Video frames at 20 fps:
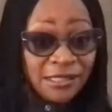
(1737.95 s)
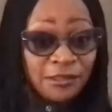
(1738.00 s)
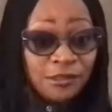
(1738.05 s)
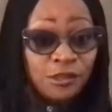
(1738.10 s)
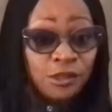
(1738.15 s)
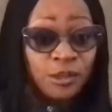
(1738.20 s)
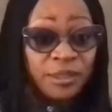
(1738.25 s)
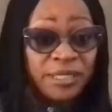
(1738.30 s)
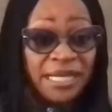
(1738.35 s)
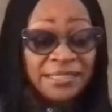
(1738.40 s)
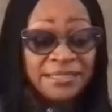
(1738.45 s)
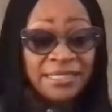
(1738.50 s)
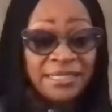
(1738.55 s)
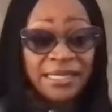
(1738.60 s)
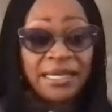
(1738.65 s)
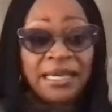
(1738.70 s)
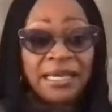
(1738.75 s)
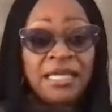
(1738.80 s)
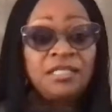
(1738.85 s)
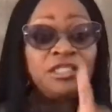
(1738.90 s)

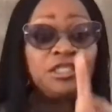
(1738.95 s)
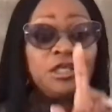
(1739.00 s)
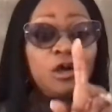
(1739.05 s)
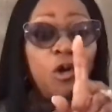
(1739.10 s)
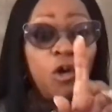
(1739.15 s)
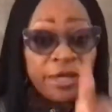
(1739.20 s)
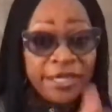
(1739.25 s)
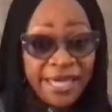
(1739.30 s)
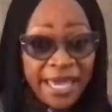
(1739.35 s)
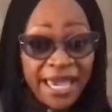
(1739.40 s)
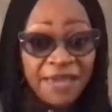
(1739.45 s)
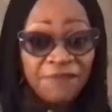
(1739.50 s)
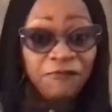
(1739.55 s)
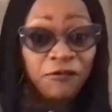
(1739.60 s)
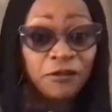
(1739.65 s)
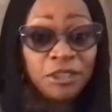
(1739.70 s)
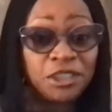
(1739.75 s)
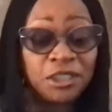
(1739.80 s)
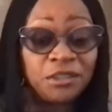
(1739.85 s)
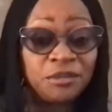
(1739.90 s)
Sonate, it's okay for
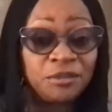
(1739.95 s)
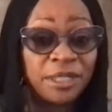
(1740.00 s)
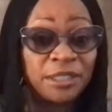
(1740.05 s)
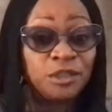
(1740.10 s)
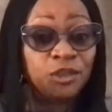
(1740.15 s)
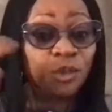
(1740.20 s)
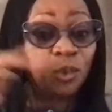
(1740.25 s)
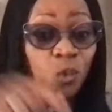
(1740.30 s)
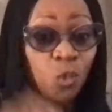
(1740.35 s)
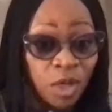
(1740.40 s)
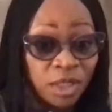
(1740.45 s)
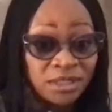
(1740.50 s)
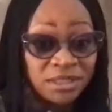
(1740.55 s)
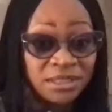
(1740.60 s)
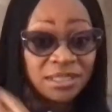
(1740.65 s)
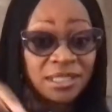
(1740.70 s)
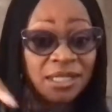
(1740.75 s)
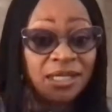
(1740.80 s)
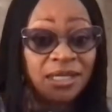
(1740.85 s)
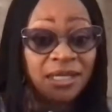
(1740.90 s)
children to
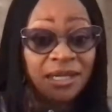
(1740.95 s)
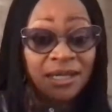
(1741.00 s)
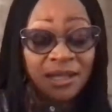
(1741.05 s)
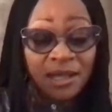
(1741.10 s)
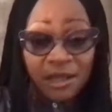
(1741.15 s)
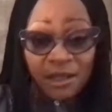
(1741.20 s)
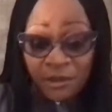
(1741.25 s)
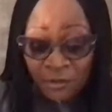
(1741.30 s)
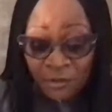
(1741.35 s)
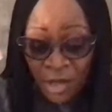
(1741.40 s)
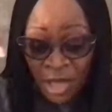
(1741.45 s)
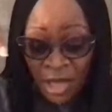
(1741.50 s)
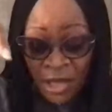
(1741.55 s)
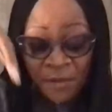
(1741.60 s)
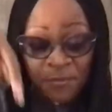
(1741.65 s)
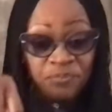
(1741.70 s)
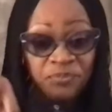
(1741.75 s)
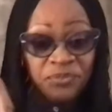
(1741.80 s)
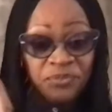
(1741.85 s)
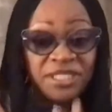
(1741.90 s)
want
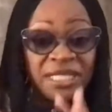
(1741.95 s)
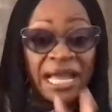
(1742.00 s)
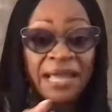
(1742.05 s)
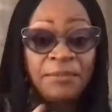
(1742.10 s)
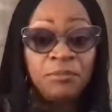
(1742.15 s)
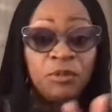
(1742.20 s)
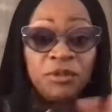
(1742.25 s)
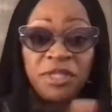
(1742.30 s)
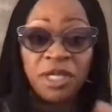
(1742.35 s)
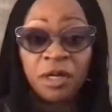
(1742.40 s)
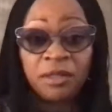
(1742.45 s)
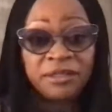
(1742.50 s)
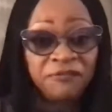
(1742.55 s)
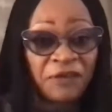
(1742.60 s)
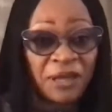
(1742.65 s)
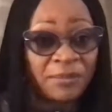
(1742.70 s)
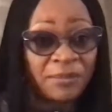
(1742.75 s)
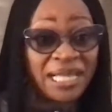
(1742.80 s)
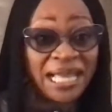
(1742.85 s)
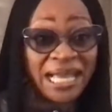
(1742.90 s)
time with the other family.